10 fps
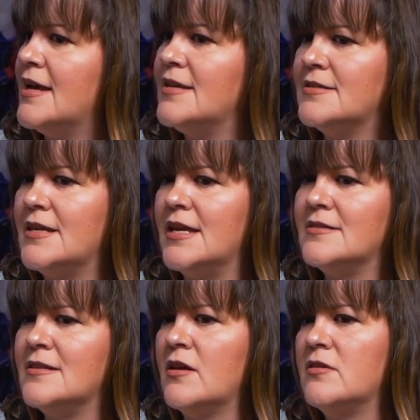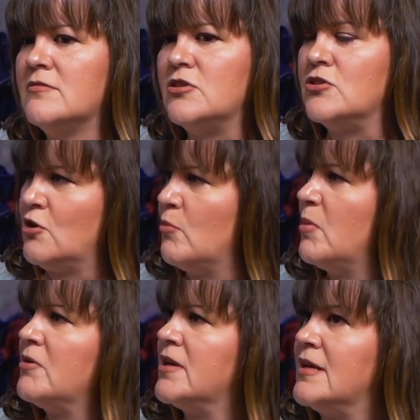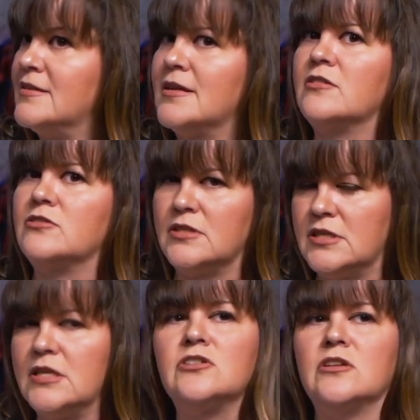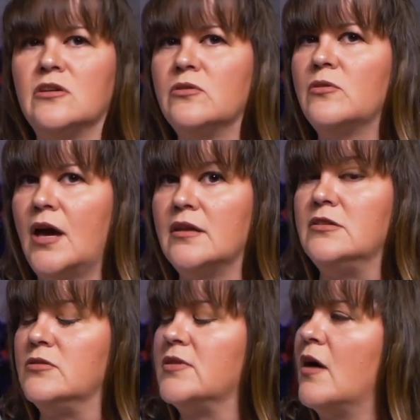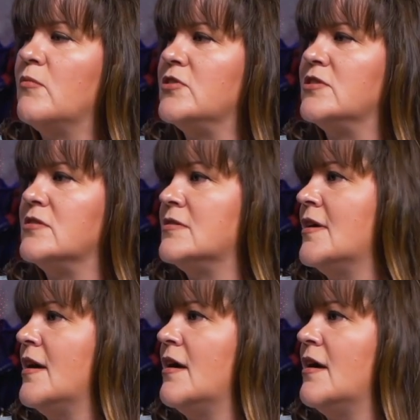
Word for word: he's he's not just showboating. He's actually teaching you how yes. to do that, which yes. is